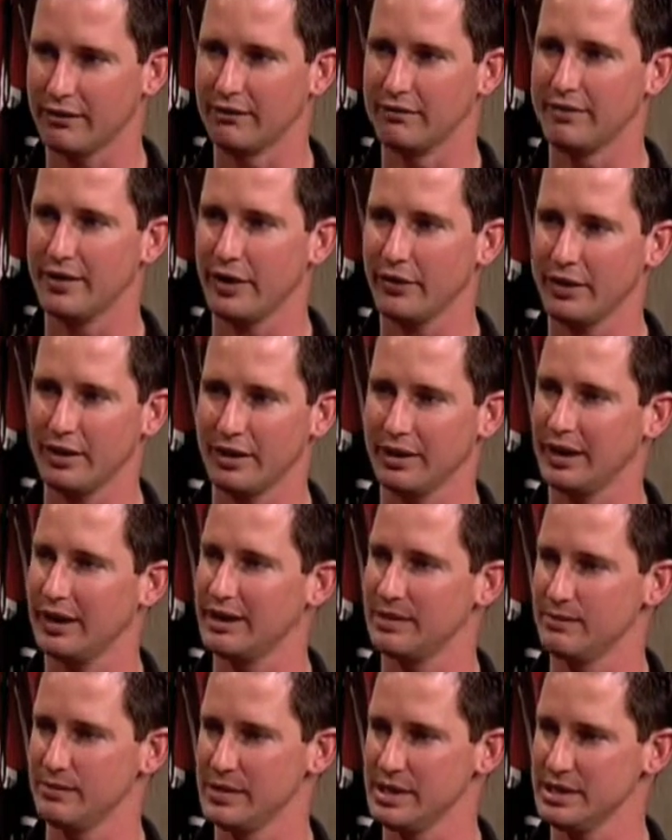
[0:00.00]
a very
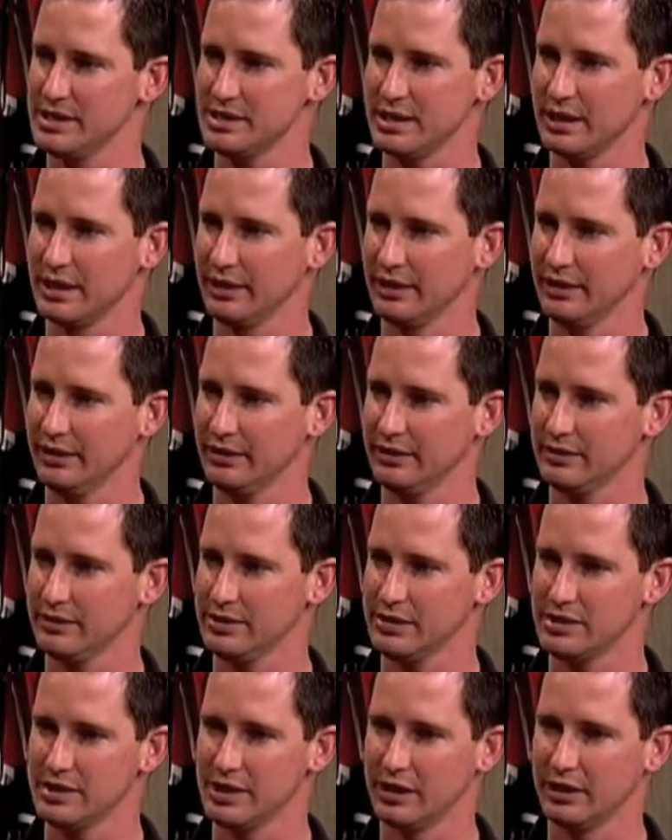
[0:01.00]
light mist on it. Mm-hmm.
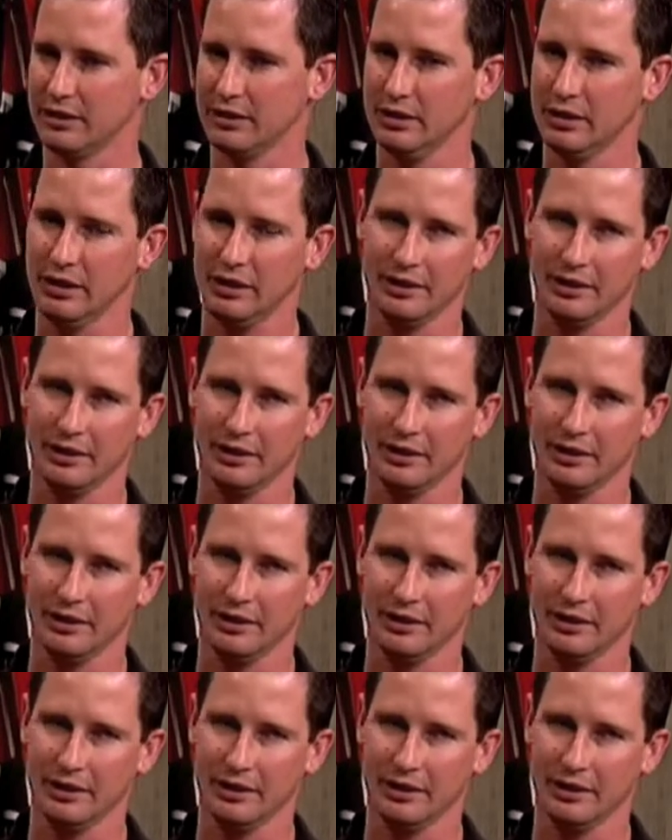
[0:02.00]
So,